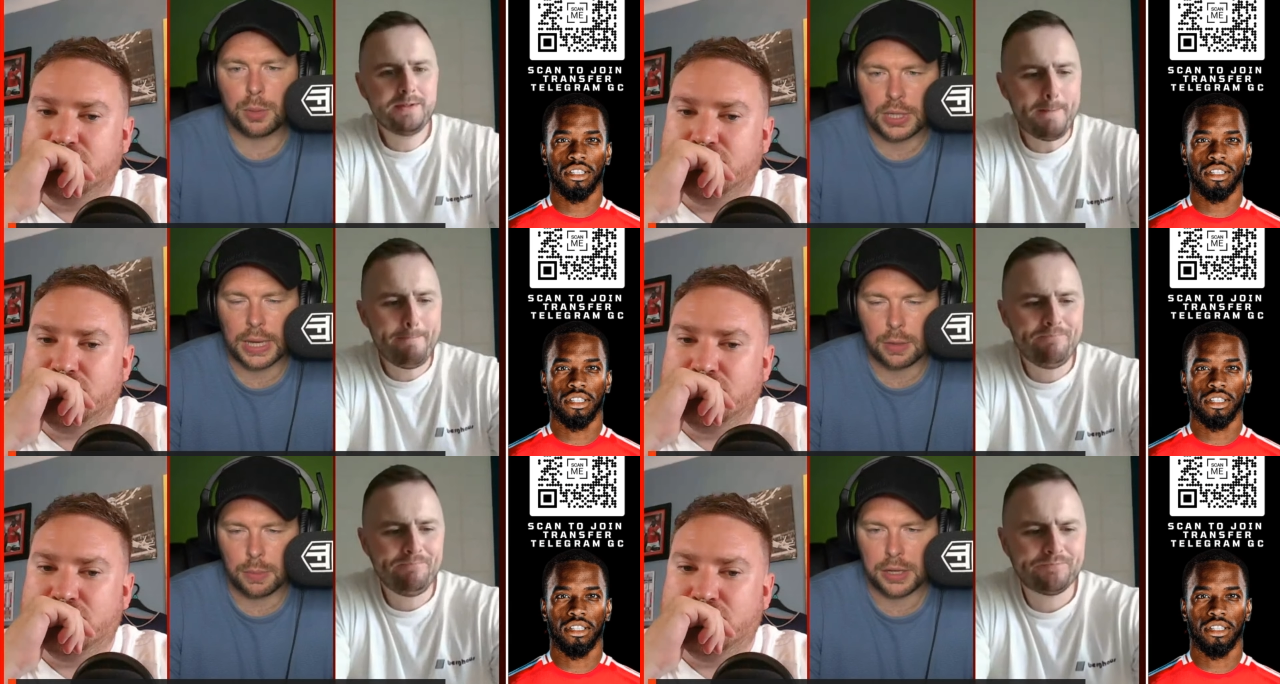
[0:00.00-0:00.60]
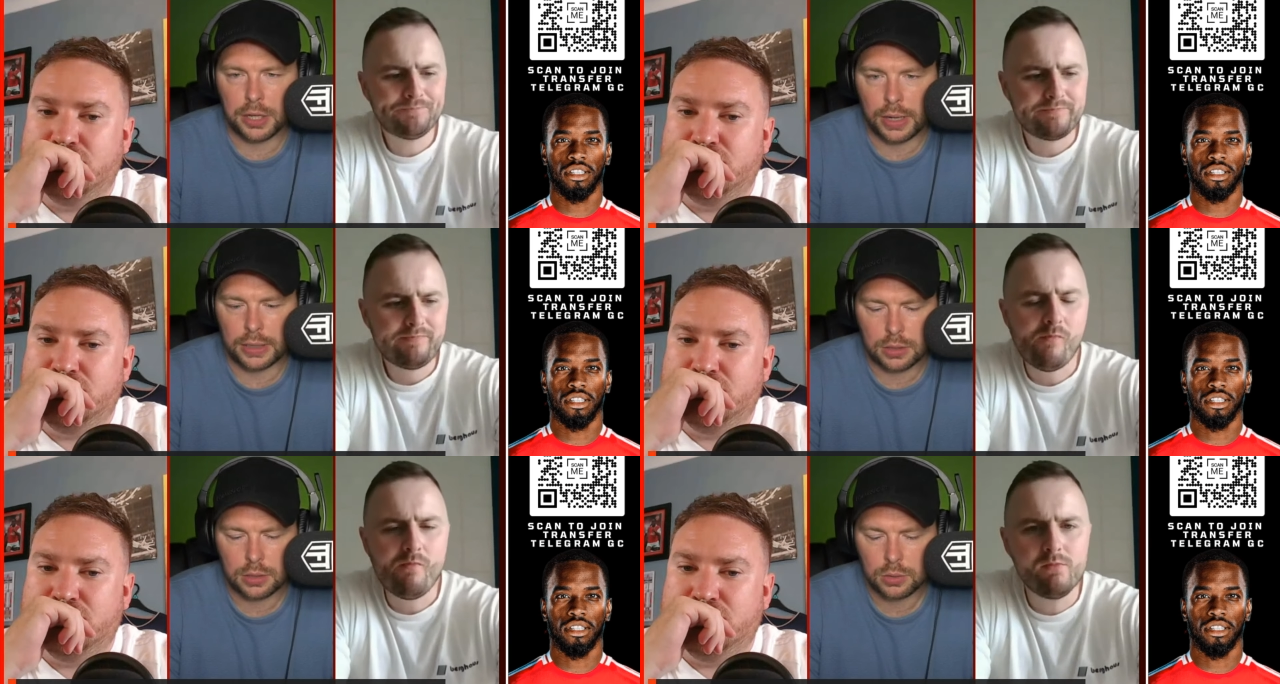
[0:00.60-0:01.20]
Speaker 1: would take at Man
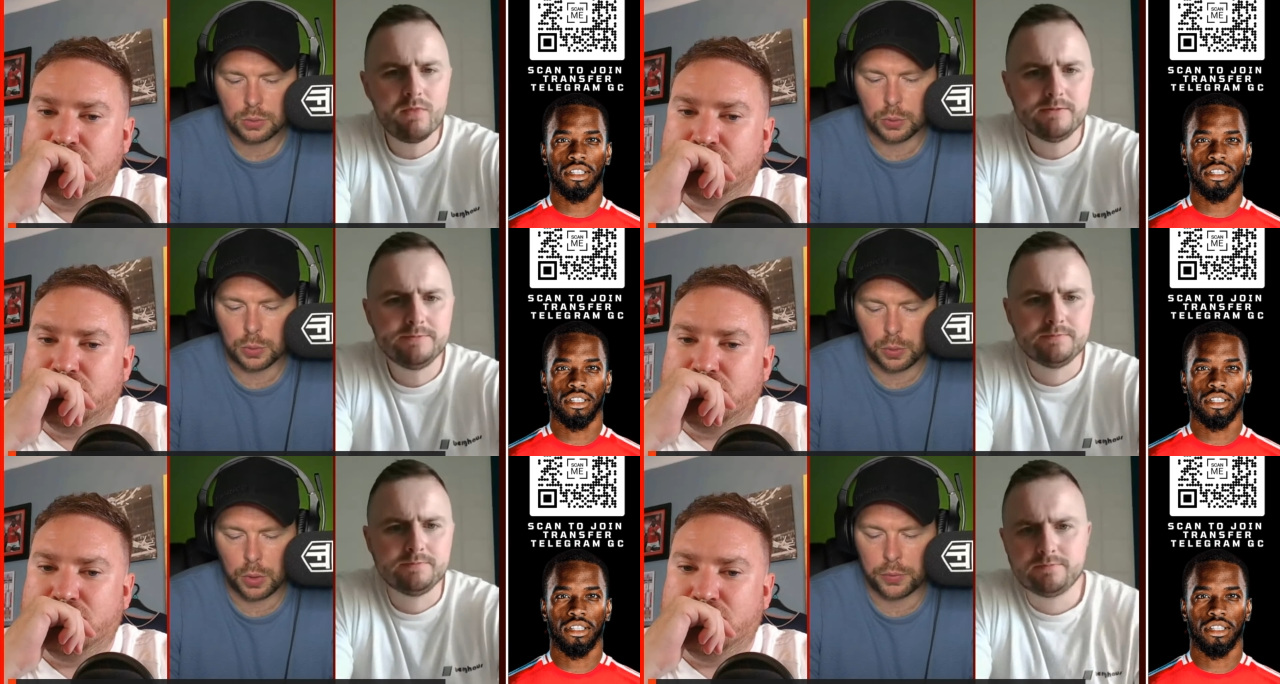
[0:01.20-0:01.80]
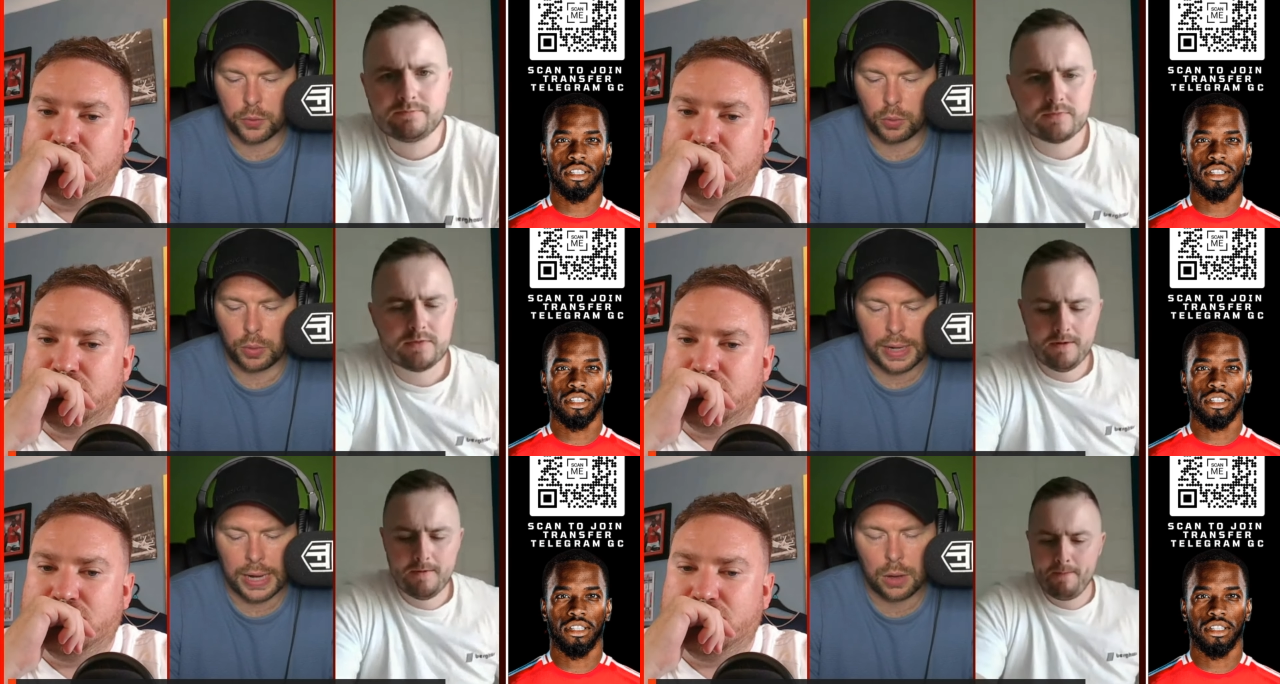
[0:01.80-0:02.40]
United with, with what we've got
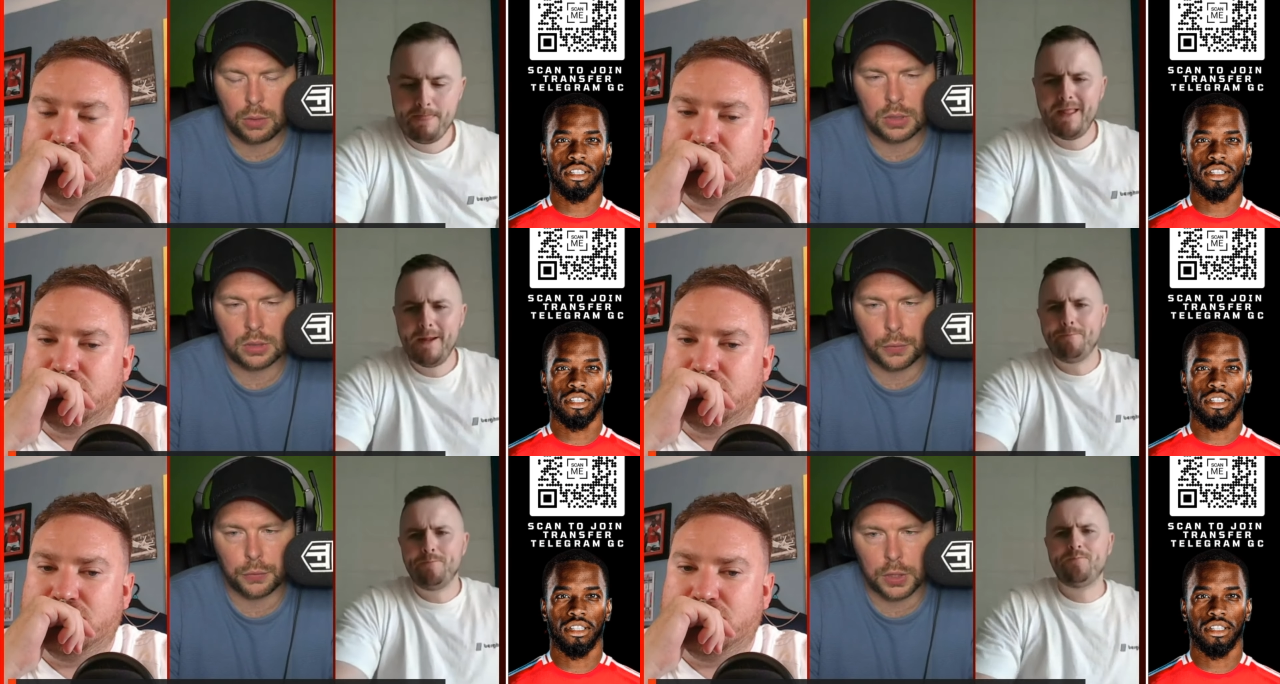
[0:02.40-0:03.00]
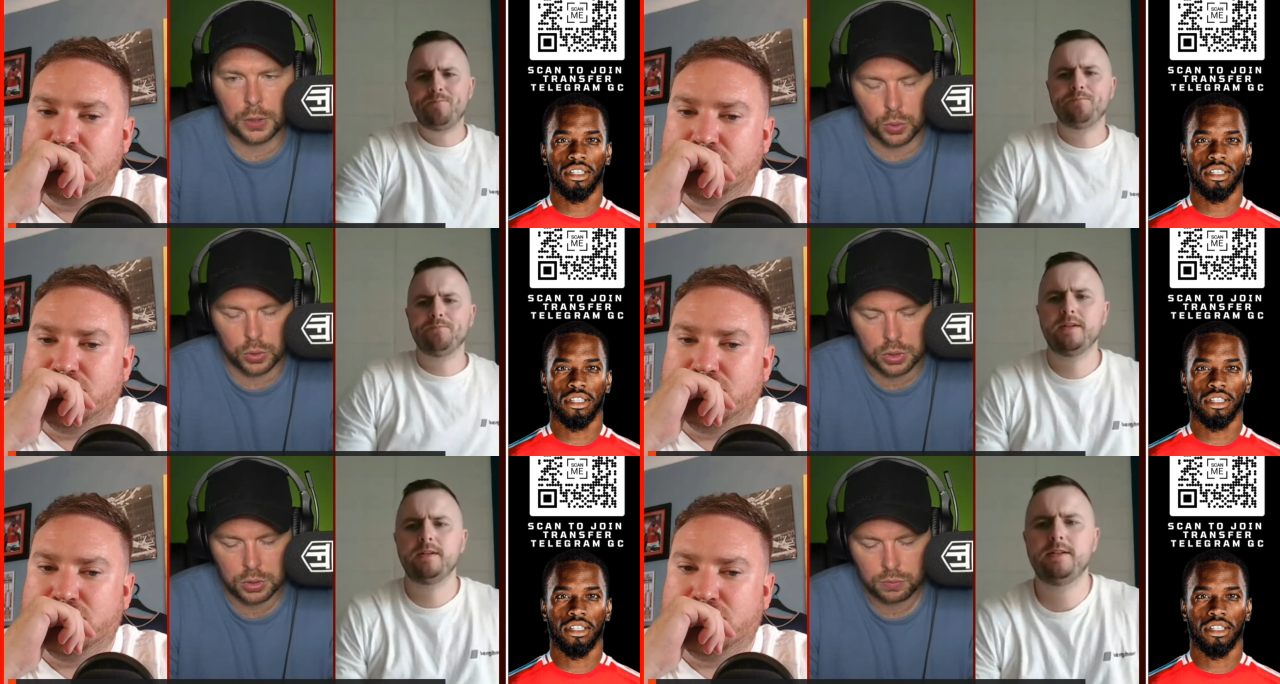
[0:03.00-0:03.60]
right now. definitely would.